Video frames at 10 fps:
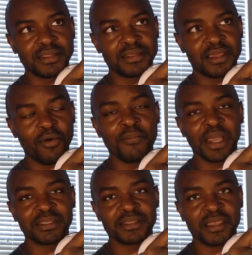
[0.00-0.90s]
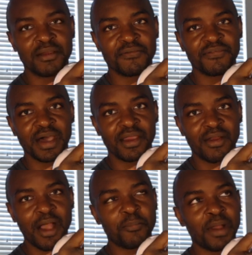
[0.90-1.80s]
going back to Terrifier,
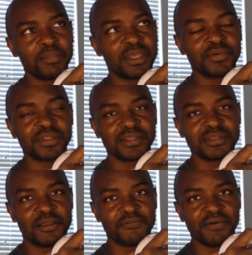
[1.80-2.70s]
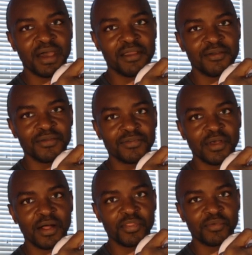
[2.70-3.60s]
I'll probably go see Terrifier
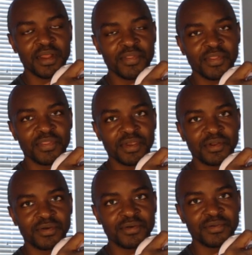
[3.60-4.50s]
3 in the theater.